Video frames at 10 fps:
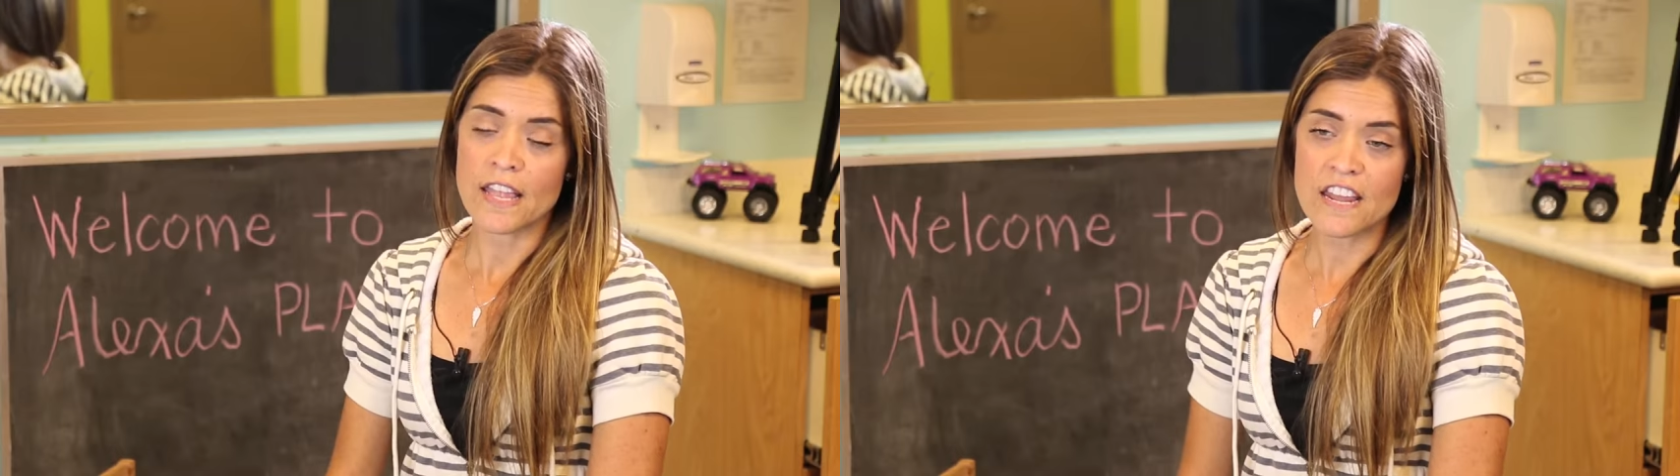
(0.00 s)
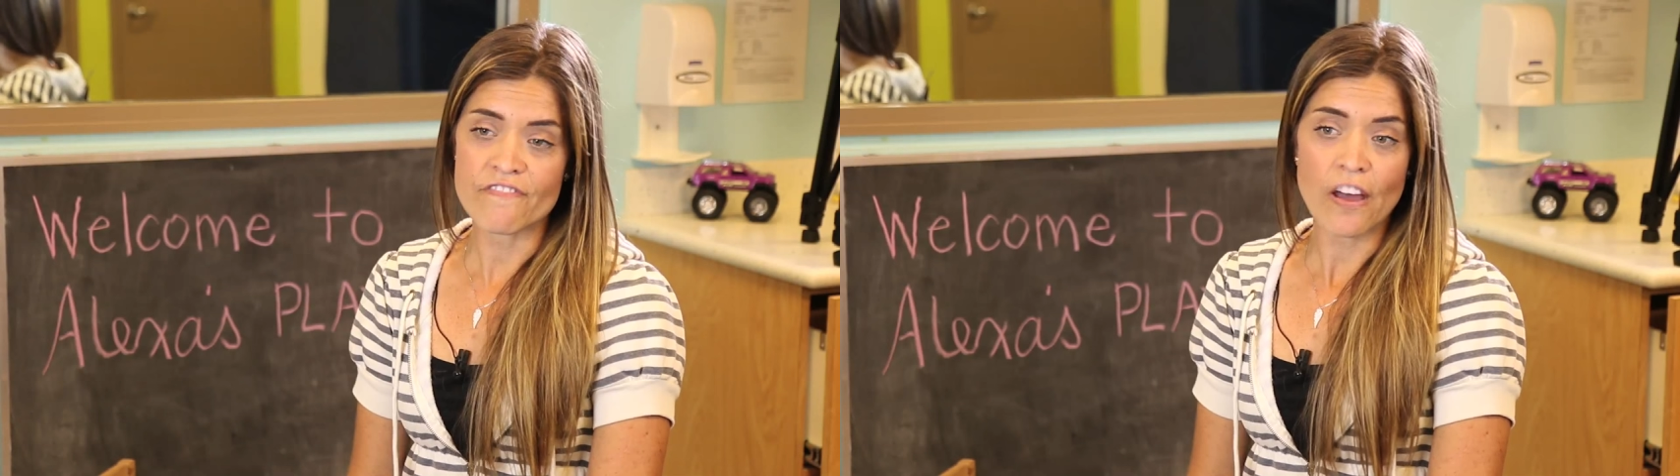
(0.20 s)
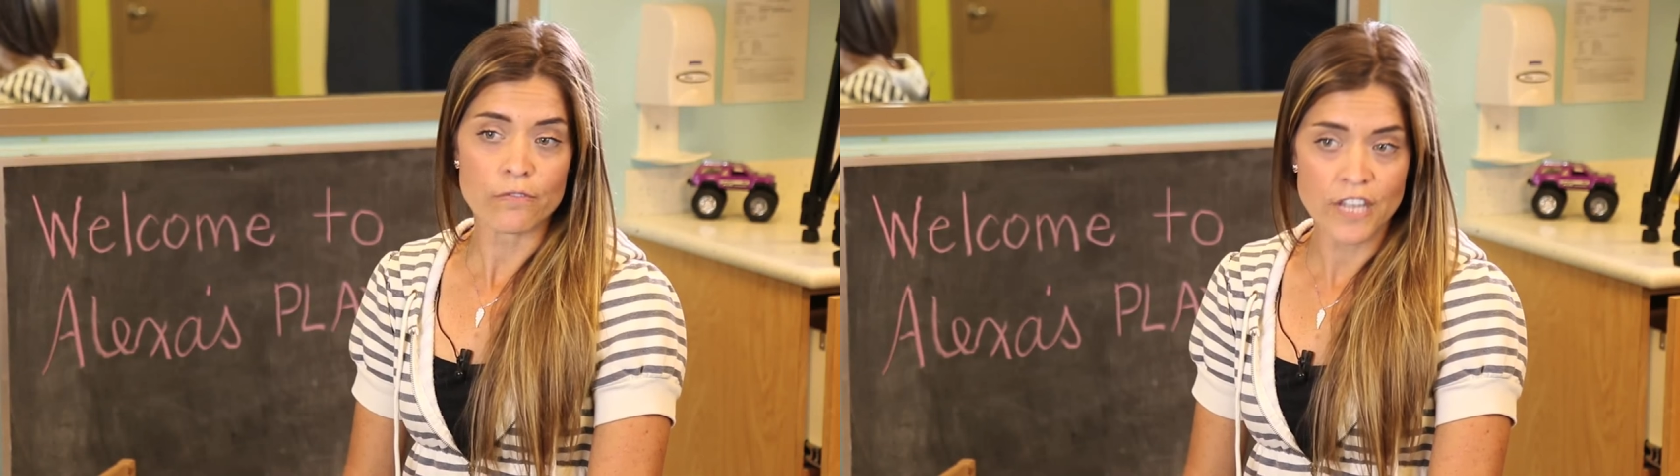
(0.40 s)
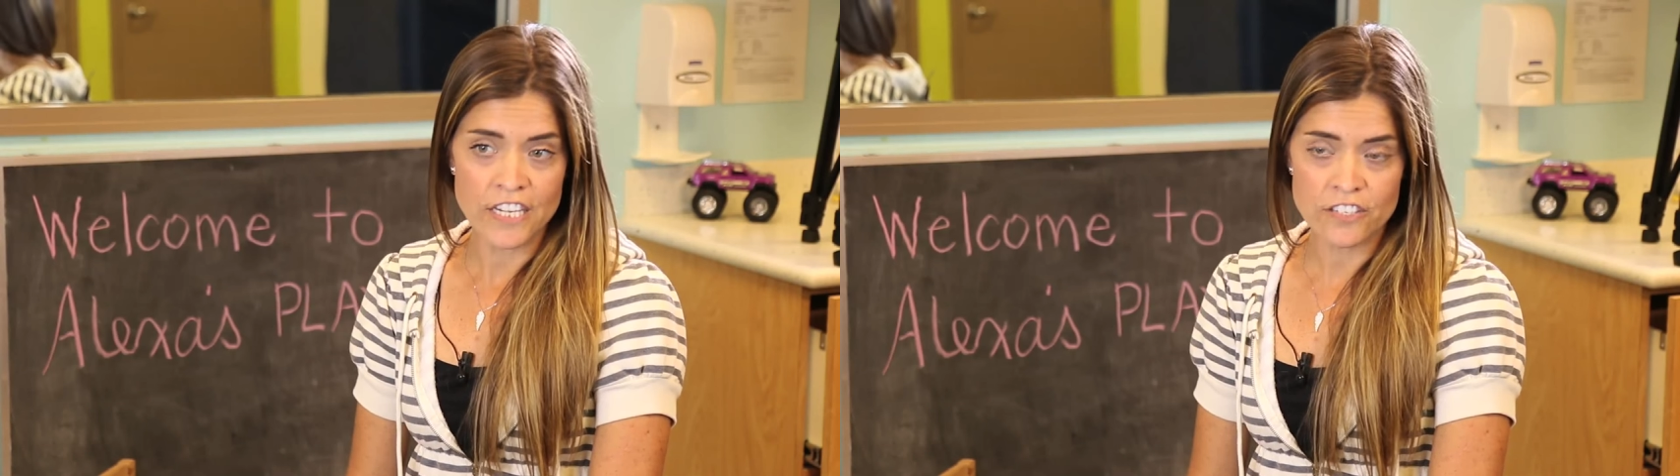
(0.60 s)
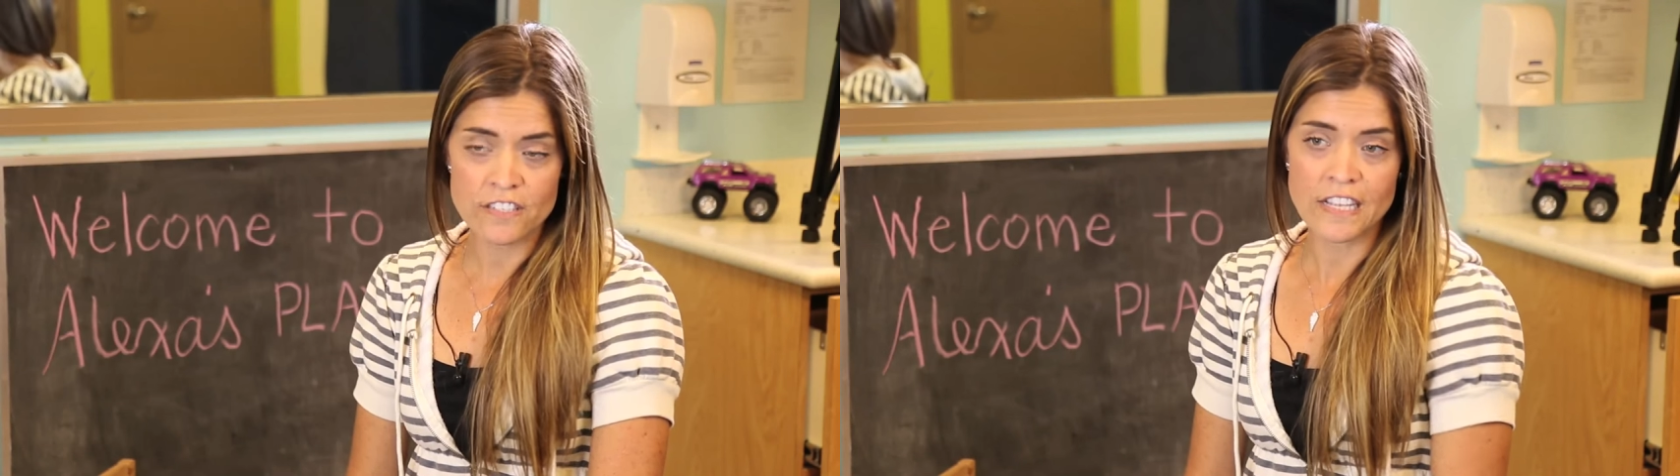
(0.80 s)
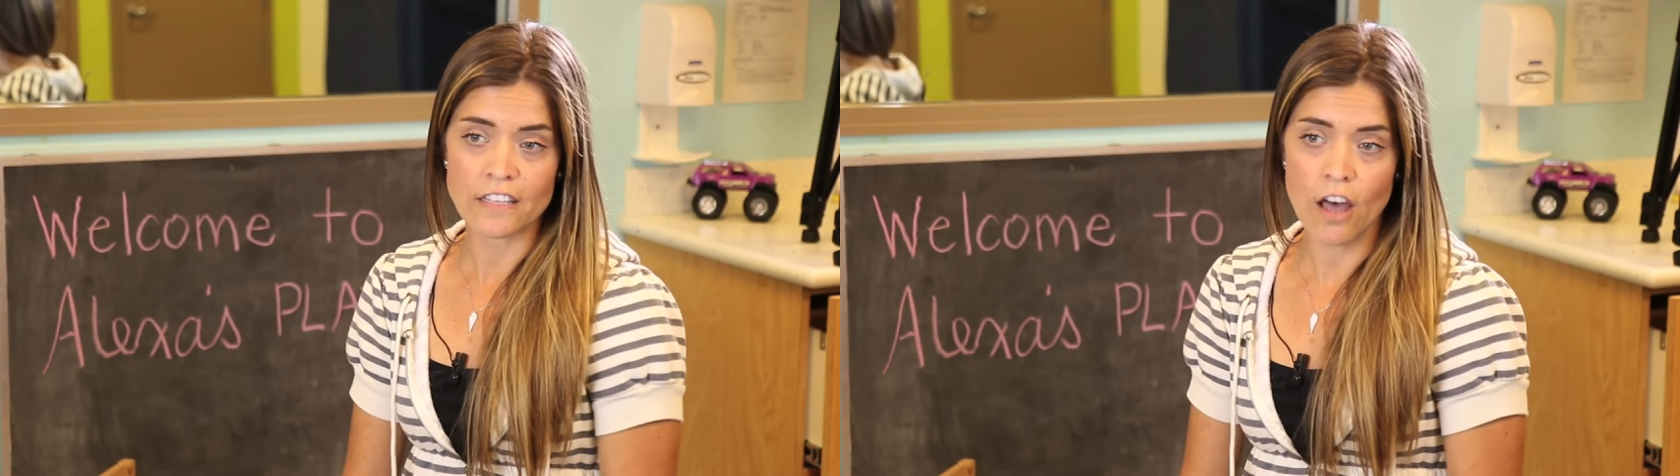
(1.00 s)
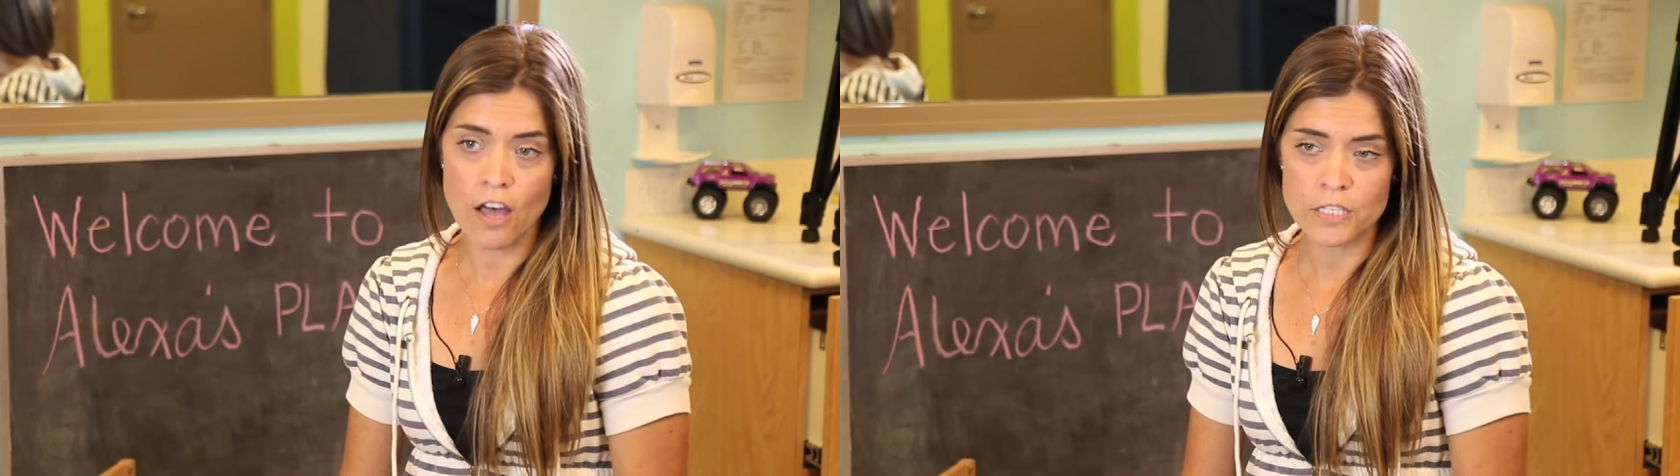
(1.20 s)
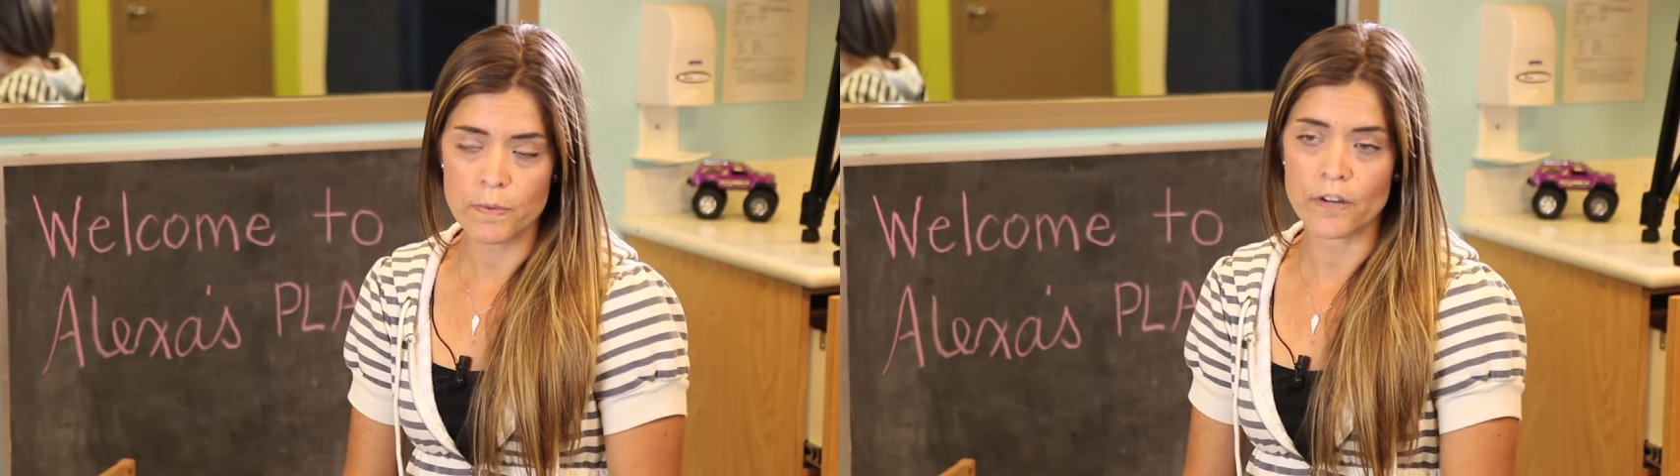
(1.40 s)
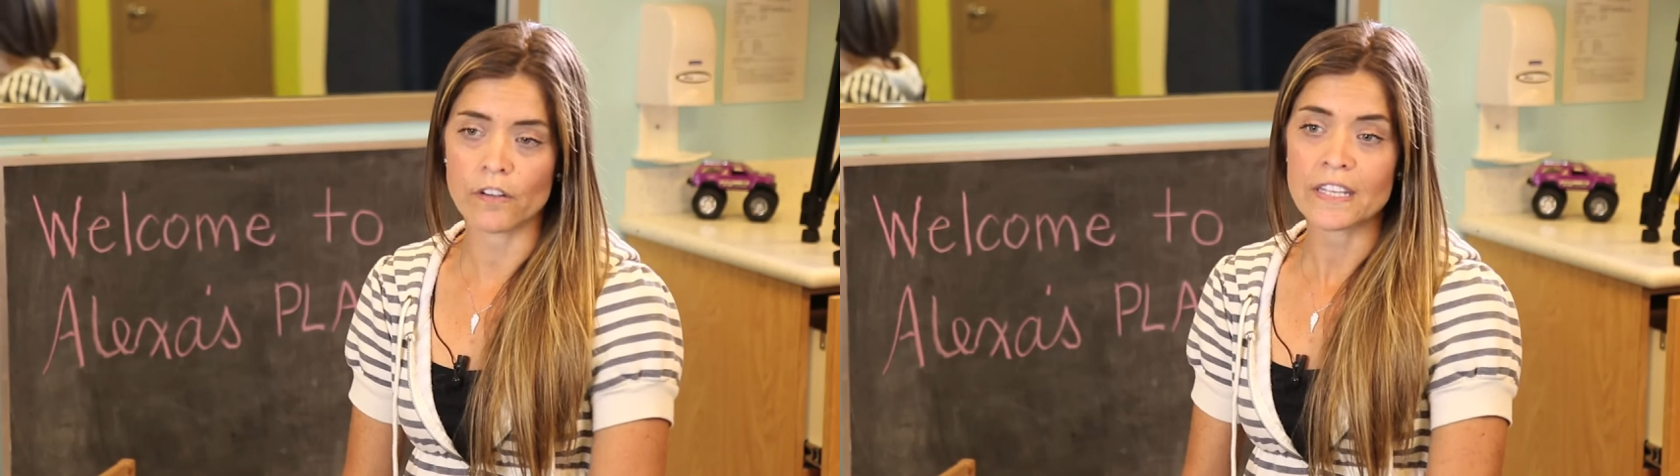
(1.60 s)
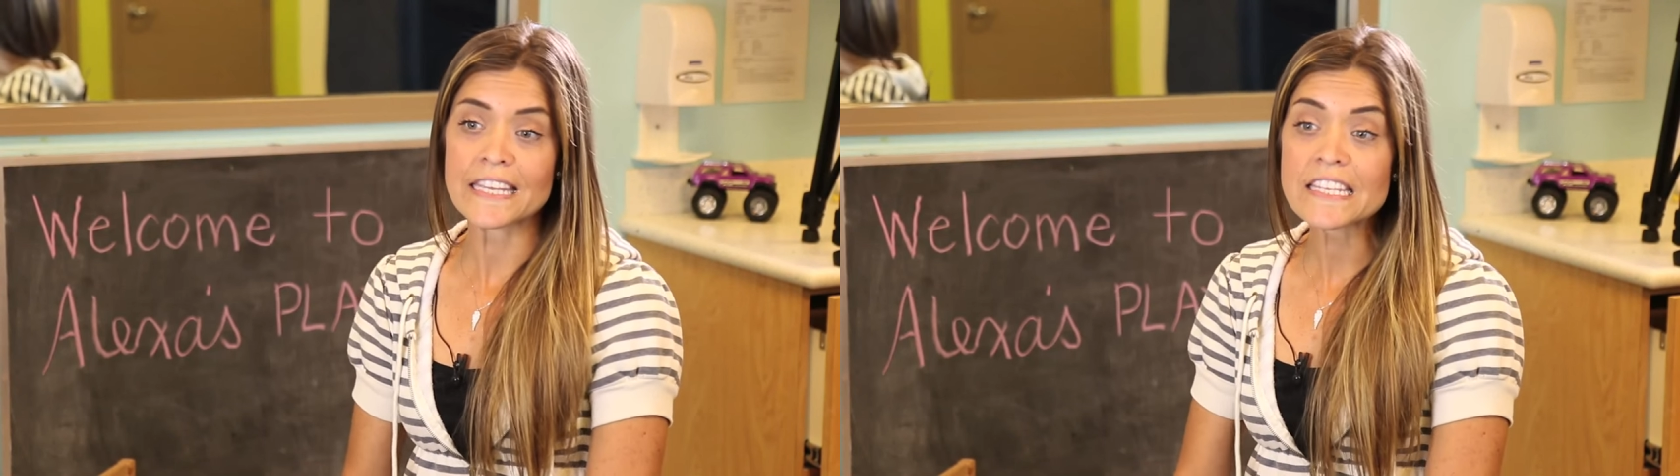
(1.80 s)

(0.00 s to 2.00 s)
in foundations at the hospital,